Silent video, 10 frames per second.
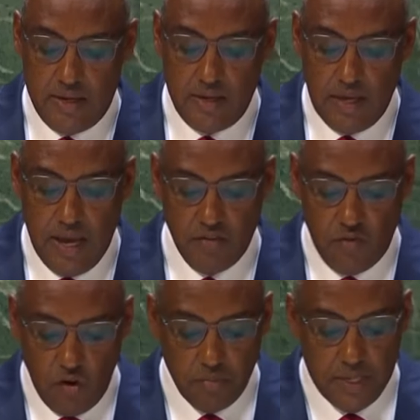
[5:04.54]
a
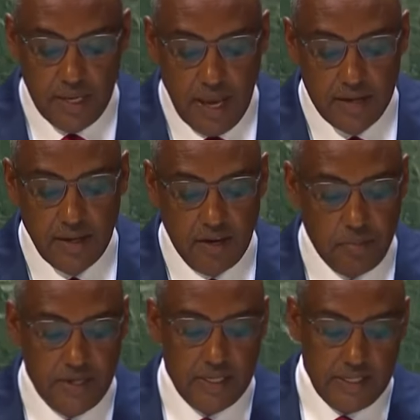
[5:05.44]
reformed and
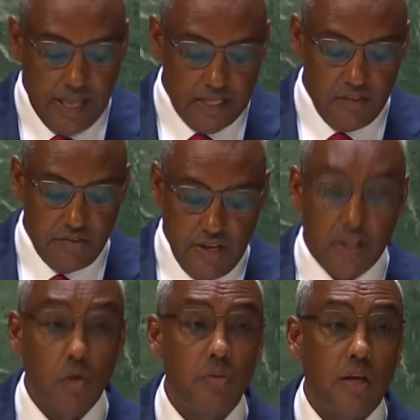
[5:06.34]
representative
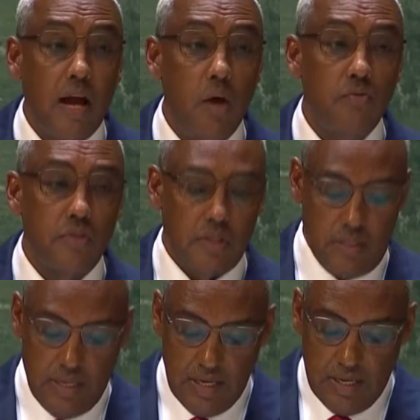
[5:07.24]
Security Council
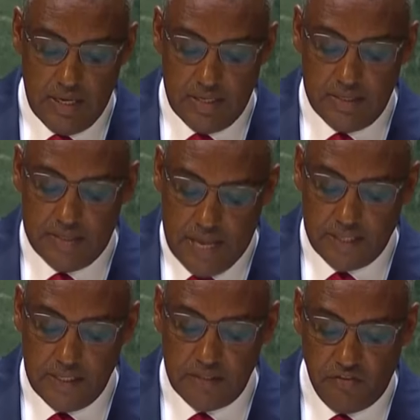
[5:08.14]
that
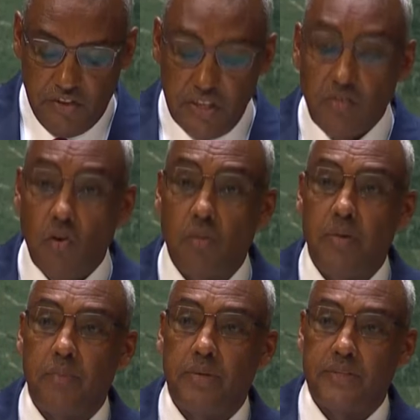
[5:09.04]
is fit for
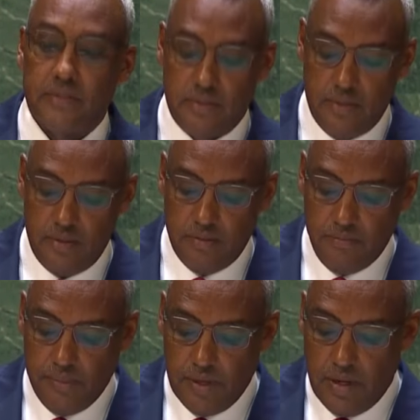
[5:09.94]
purpose.
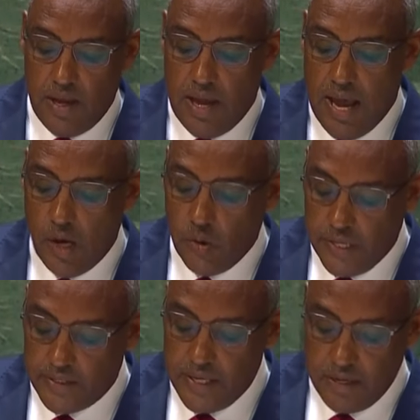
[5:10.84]

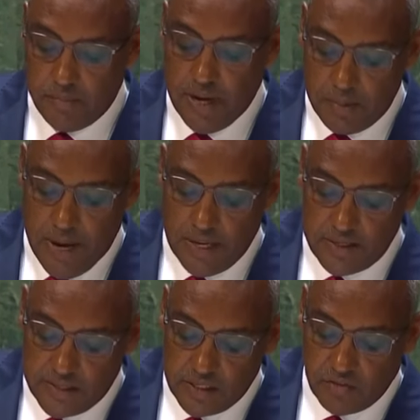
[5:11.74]
Allocating permanent
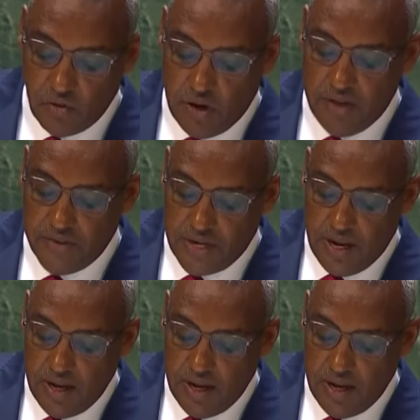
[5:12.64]
seats for Africa